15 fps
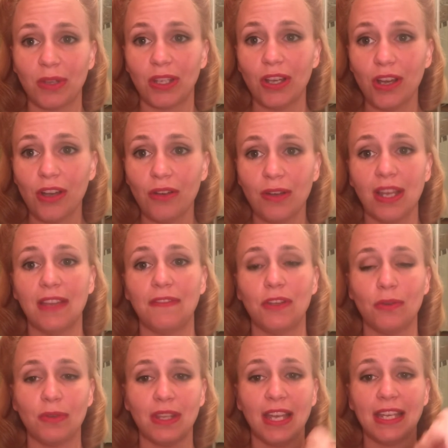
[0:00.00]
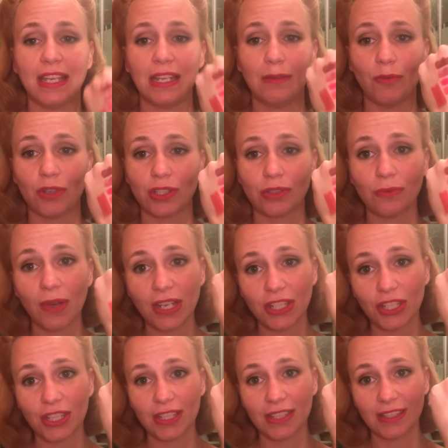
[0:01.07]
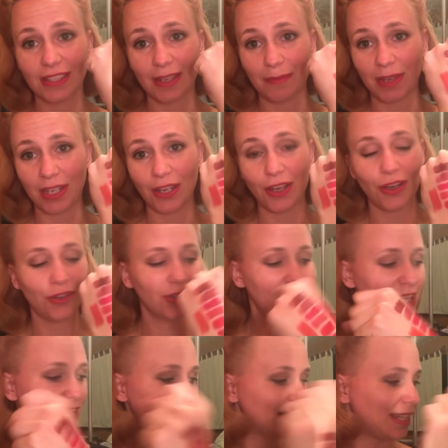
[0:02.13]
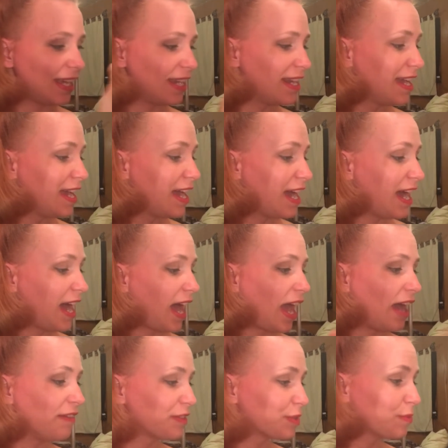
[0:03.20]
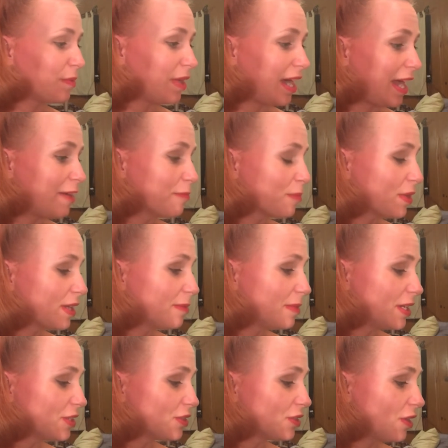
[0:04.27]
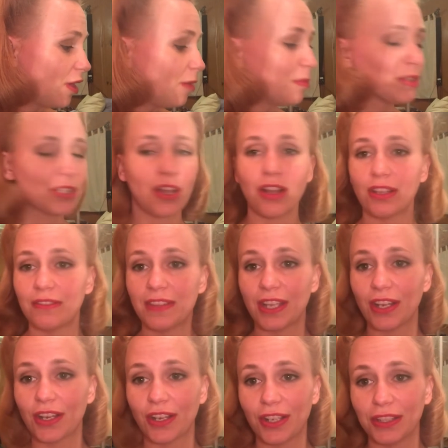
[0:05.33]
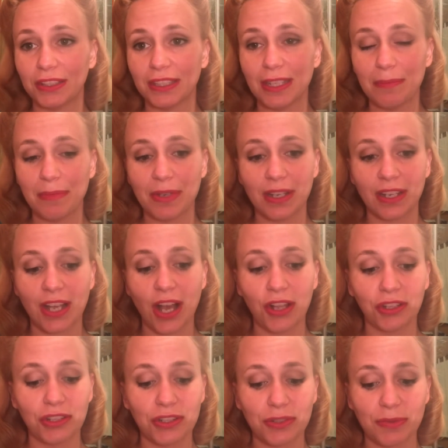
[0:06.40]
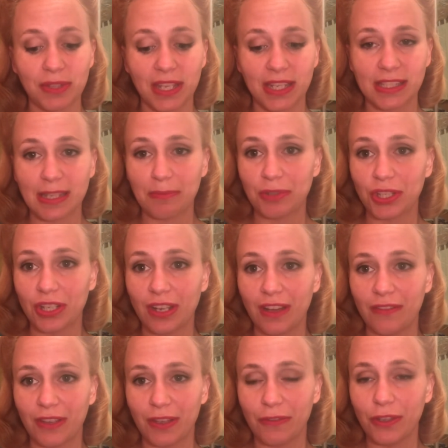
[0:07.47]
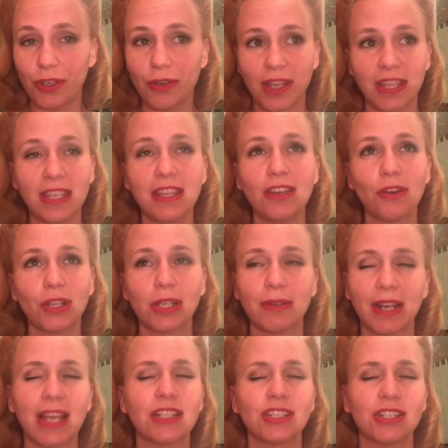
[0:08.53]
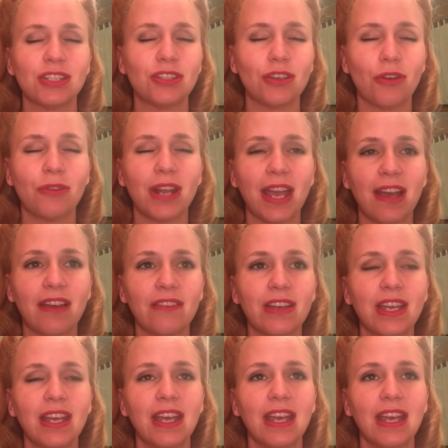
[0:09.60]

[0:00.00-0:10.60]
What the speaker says: below. If you would like any more swatches, let me know. Like I said, I have pretty much almost all of their lip colors with the exception of a few. I think the only one I actually don't have